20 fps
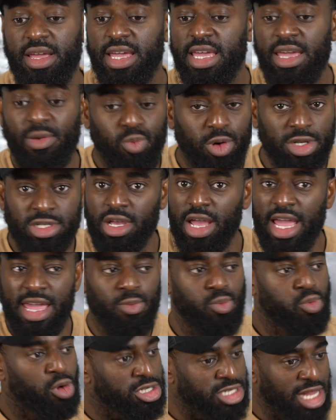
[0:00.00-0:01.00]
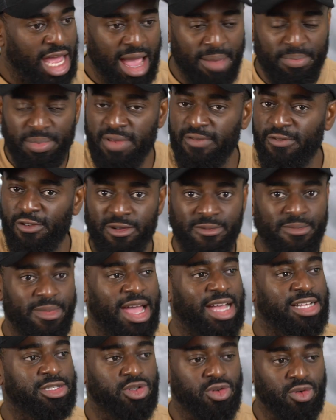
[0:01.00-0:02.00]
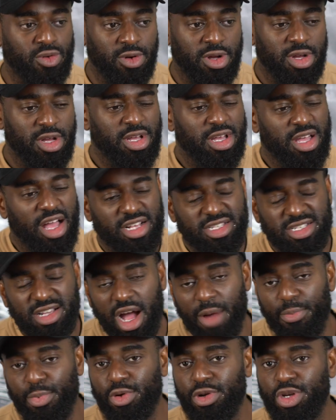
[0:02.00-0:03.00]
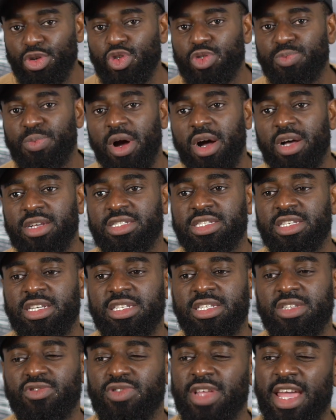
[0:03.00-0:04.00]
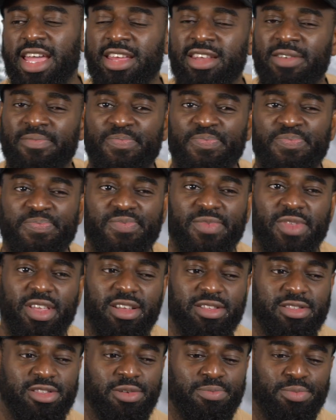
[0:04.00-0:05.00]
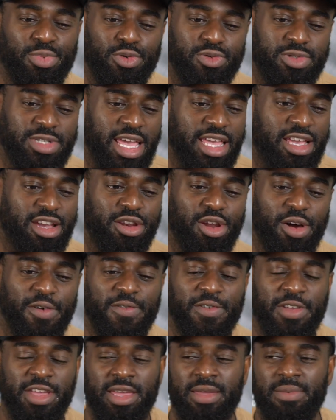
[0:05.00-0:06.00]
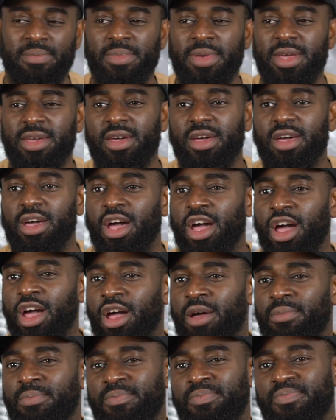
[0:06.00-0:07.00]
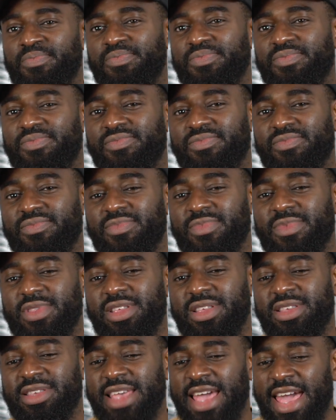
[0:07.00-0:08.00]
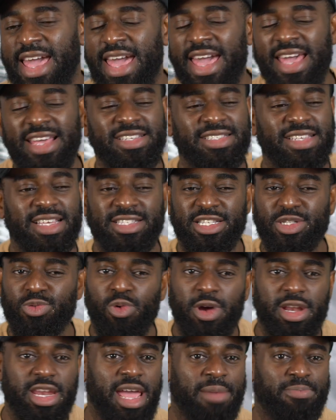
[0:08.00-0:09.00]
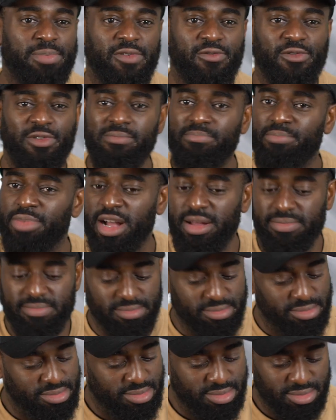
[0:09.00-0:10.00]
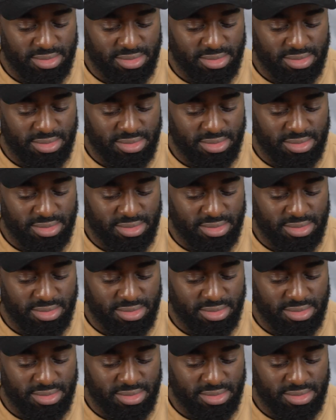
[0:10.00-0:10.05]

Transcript: it wasn't it wasn't happening for him at all. It's a couple loose passes. He was getting the ball taken off him. Um, yeah, it, it just wasn't happening for him, but